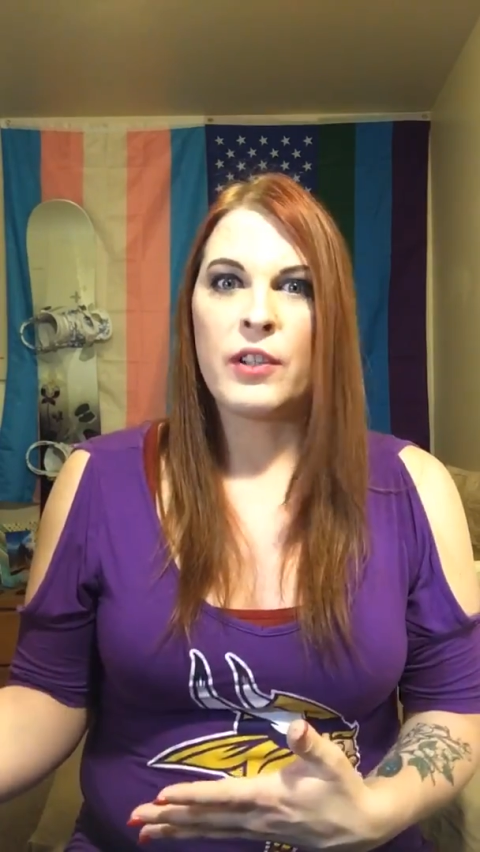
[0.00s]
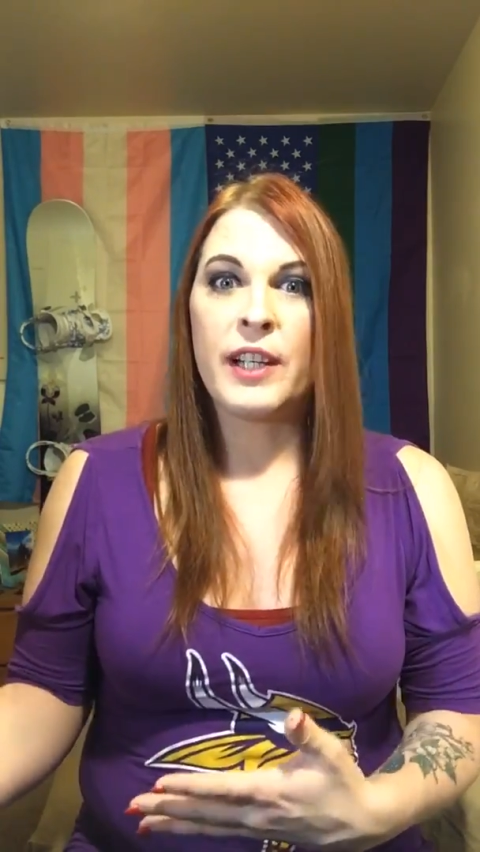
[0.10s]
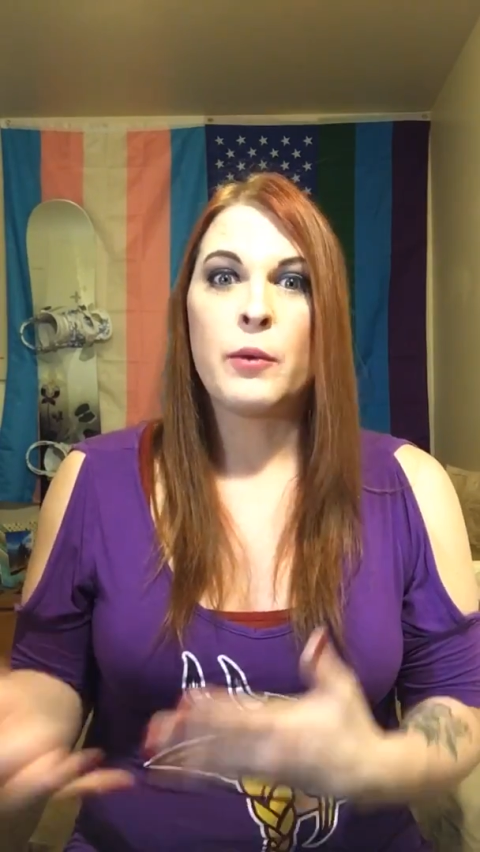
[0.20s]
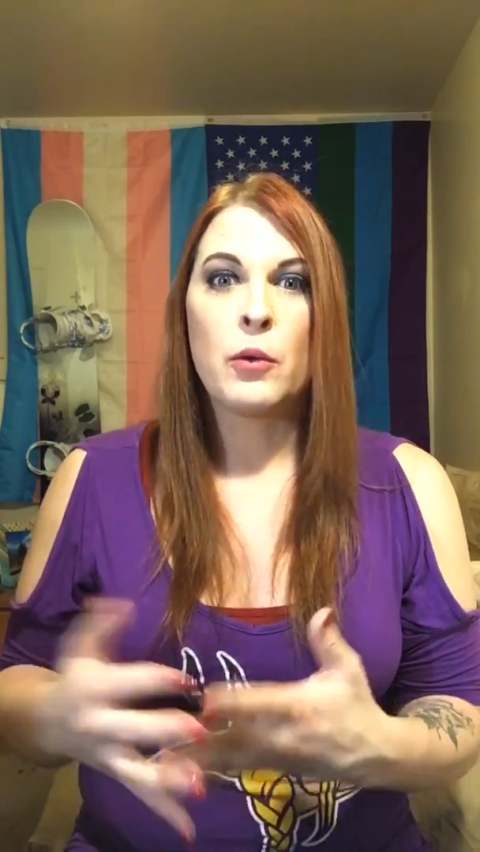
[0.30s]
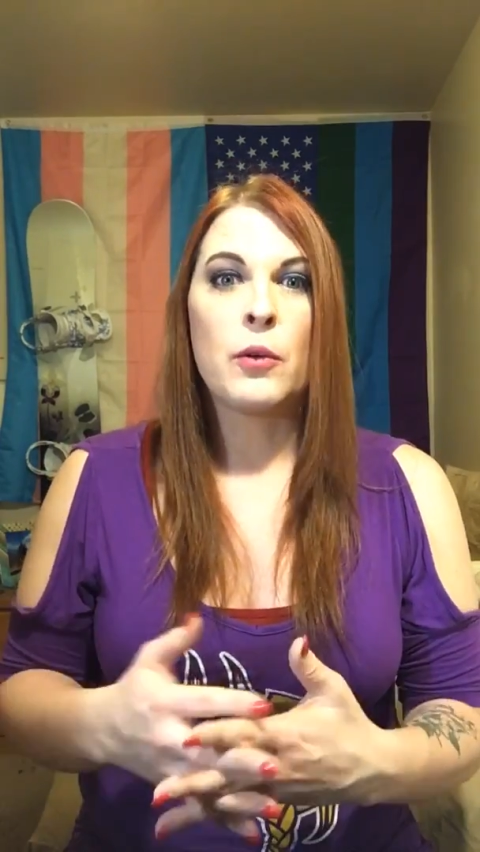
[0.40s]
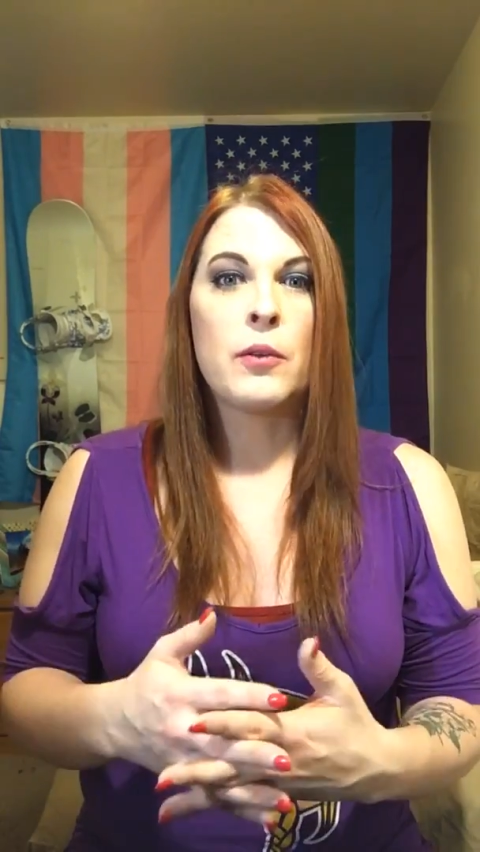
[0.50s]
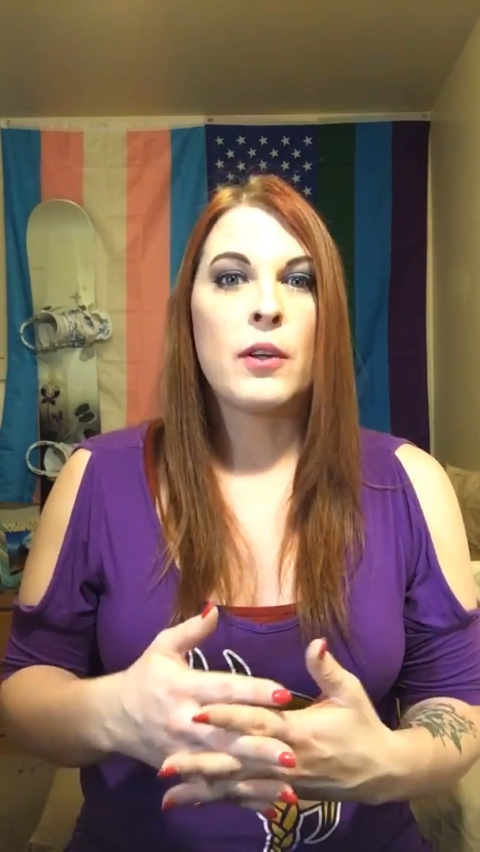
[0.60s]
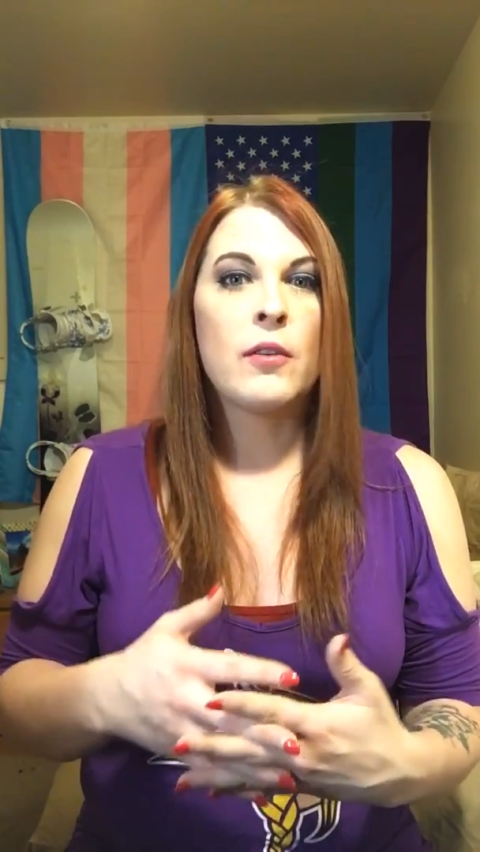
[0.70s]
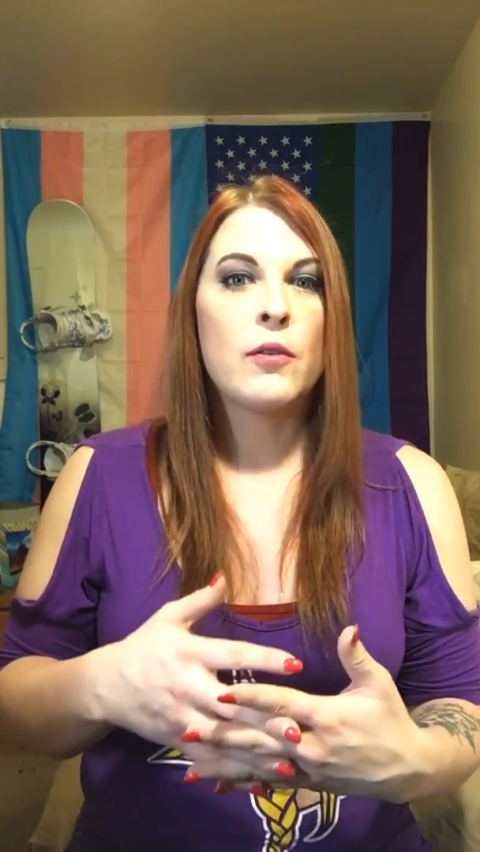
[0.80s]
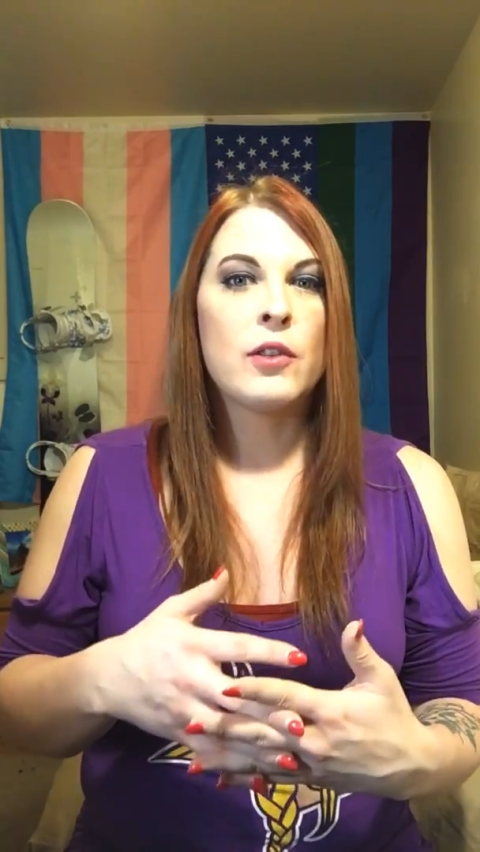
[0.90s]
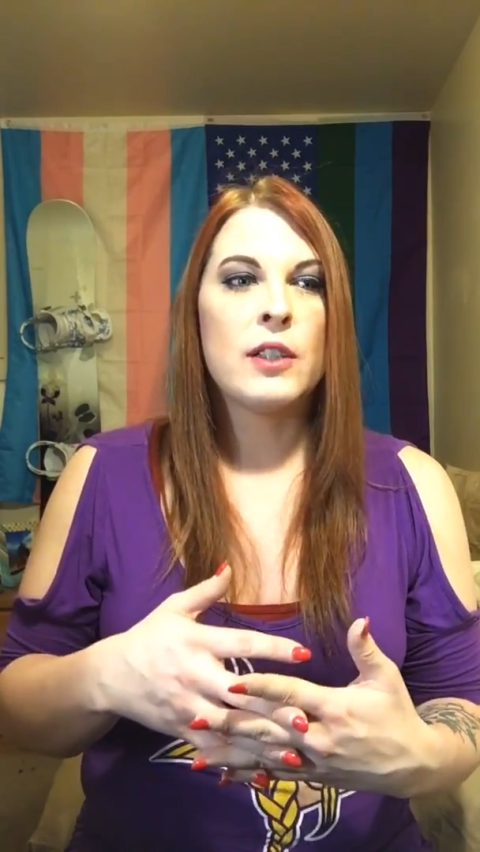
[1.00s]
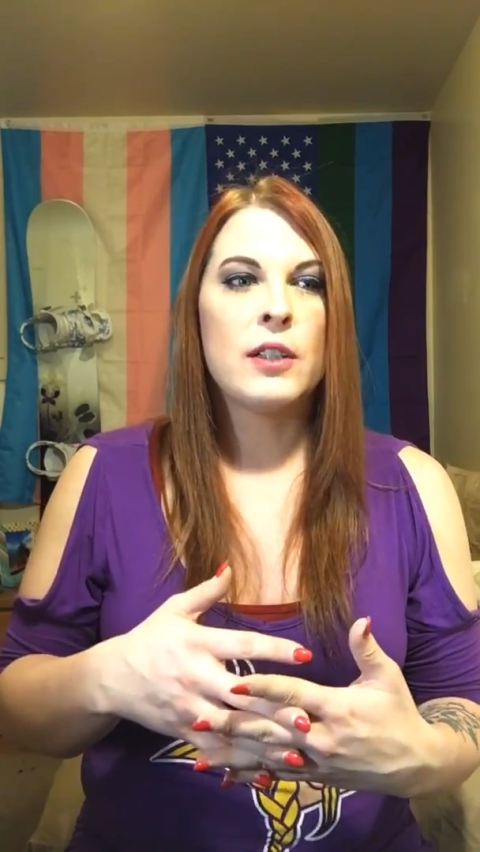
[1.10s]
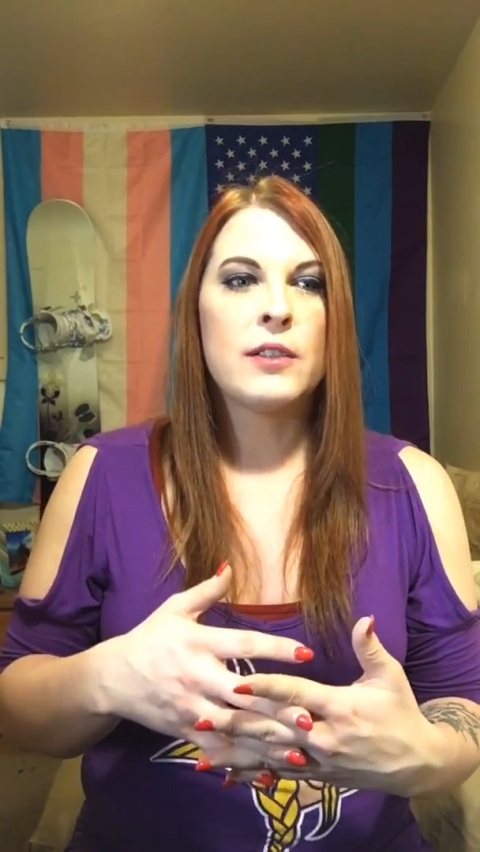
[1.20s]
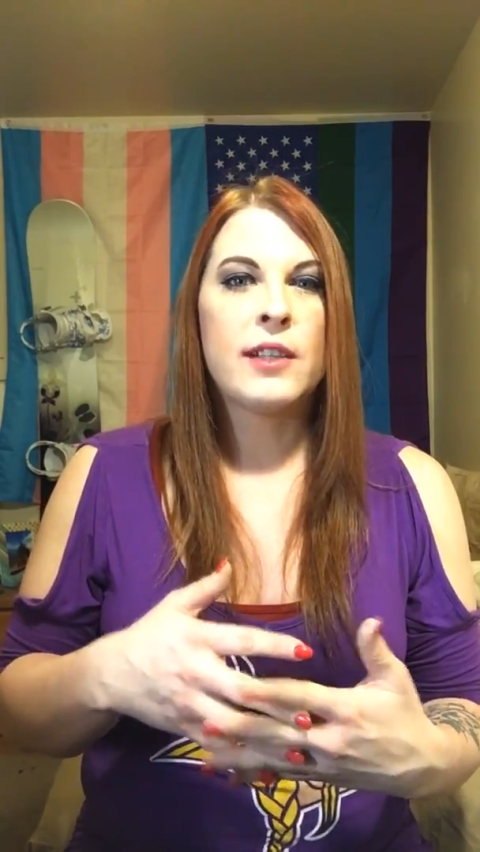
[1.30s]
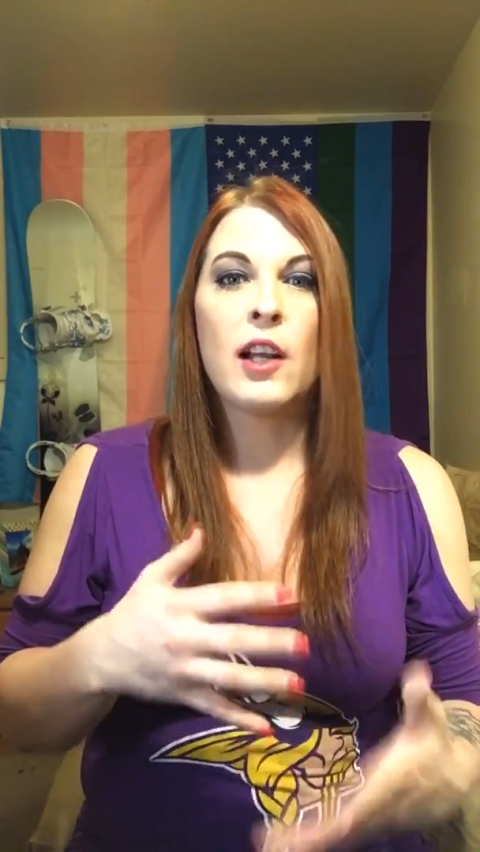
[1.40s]
They were
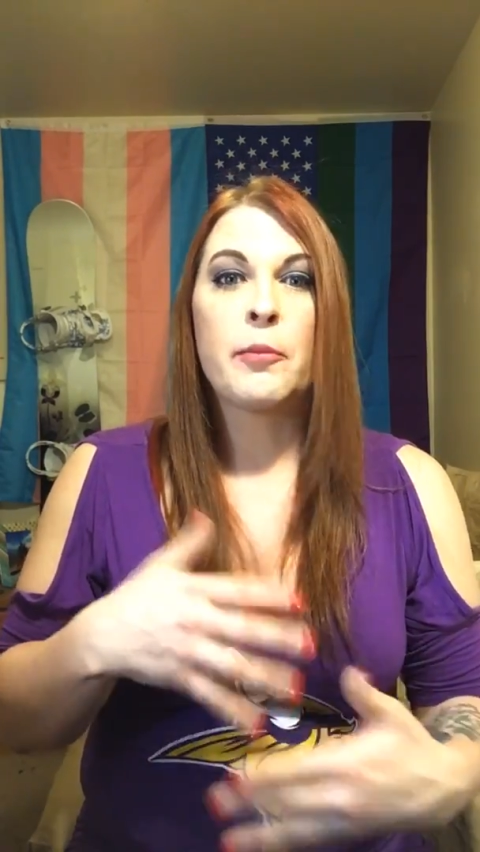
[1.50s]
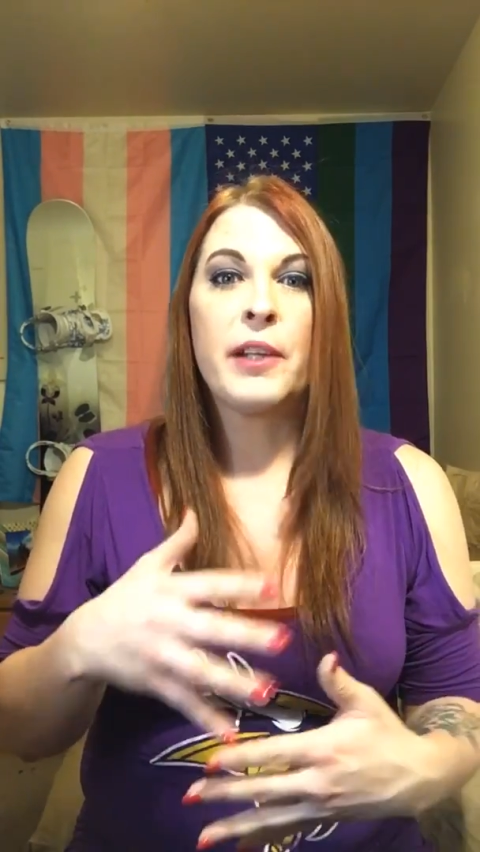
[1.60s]
telling me